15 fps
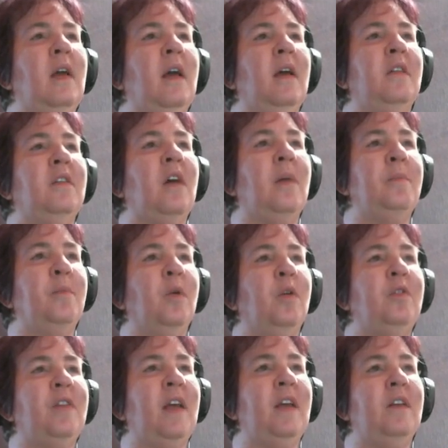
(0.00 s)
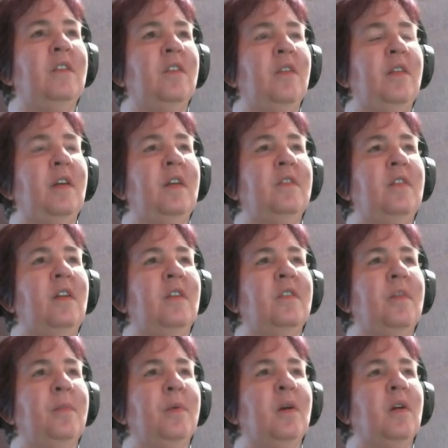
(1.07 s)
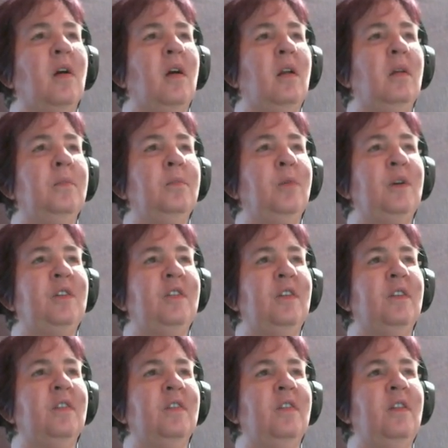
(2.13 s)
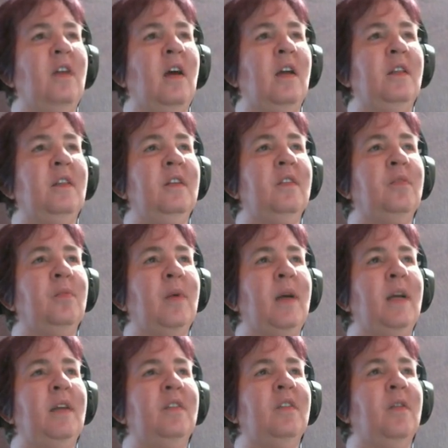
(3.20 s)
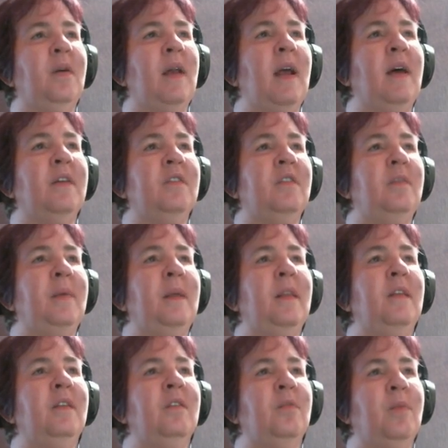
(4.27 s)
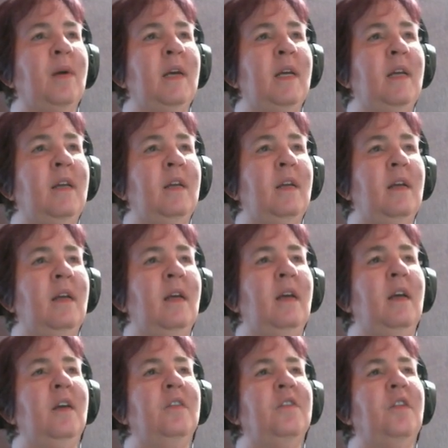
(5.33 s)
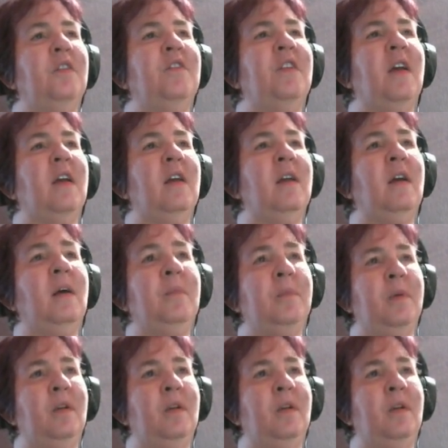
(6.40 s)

Top rotates so that it's in a separate column, which is not this way, so it has to be this way. Here's our second up.